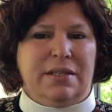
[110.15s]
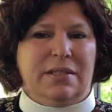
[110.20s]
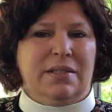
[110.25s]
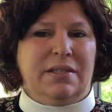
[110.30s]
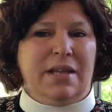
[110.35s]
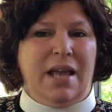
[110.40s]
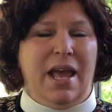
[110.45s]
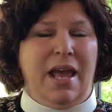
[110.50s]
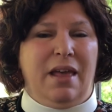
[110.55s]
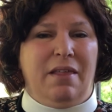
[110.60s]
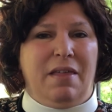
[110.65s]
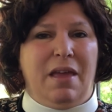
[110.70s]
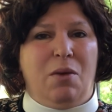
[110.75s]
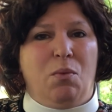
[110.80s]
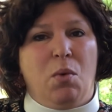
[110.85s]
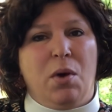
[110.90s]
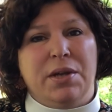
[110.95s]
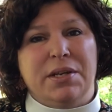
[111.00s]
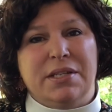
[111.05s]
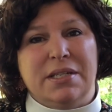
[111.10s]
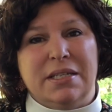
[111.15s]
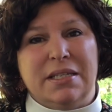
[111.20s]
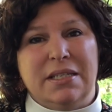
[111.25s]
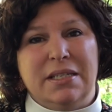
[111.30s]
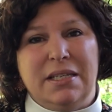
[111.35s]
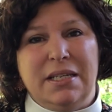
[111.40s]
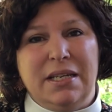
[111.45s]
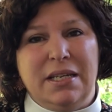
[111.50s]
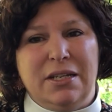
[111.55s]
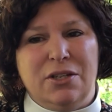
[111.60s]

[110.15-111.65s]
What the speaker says: say they want to see